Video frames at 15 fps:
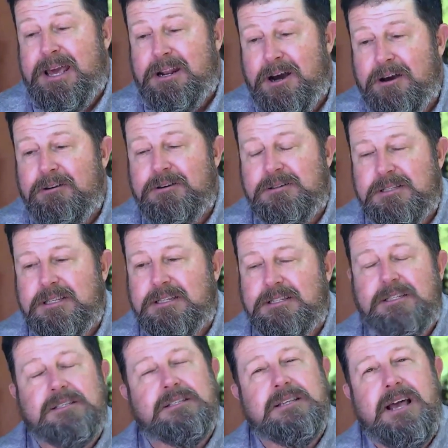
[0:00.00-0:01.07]
I had
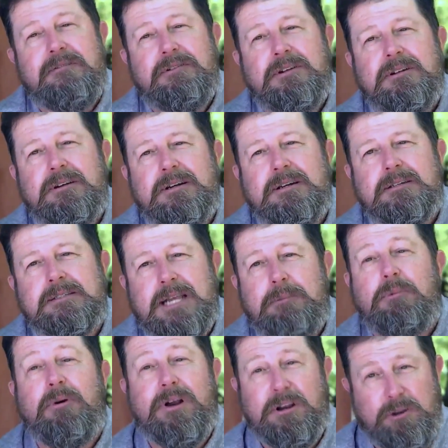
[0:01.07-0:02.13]
167
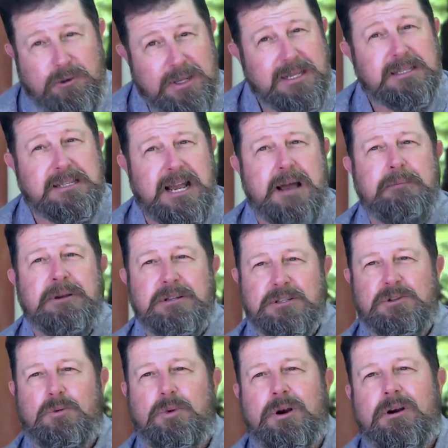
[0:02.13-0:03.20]
temporary duty assignments
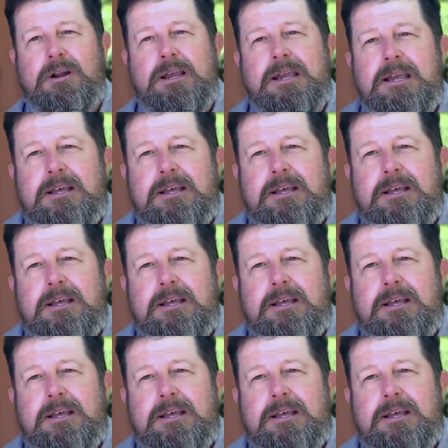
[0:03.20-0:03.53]
to where